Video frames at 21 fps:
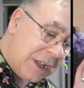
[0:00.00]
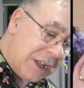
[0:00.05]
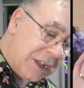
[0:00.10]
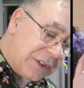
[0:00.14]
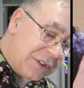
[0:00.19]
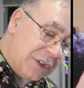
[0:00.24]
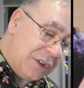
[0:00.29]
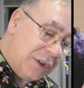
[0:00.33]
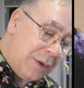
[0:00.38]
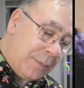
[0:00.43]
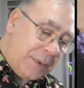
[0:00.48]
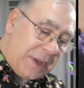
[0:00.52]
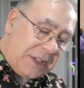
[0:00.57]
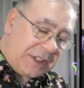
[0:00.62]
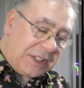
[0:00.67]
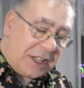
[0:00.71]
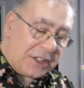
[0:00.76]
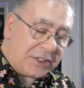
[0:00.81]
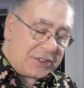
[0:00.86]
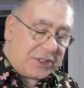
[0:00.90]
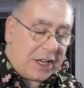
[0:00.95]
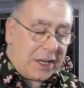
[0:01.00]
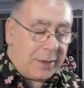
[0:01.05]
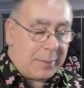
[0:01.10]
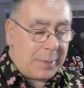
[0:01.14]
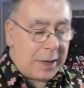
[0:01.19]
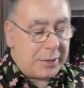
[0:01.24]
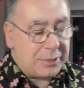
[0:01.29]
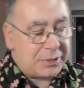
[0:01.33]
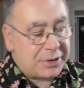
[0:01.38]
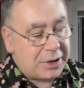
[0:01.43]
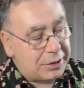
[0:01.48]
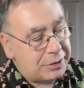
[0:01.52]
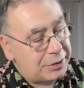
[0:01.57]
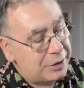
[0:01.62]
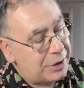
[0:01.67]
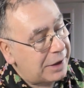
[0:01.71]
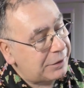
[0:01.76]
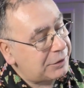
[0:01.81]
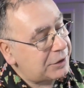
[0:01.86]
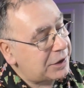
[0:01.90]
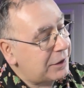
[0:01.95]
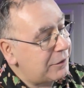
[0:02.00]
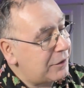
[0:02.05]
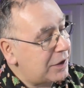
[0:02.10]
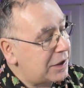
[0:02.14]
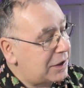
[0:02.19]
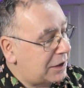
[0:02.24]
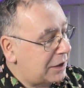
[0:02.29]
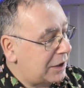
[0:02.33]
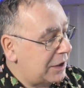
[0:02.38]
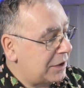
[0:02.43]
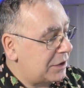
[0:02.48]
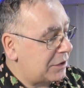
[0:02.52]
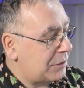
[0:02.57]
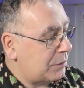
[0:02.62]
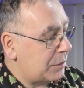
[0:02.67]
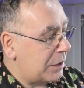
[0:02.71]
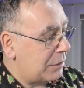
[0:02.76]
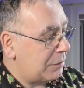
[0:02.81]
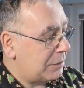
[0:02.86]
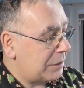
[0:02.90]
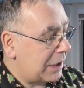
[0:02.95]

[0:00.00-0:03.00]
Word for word: It's a little bit dusty at the moment, so I'm going to have to give it a clean as well.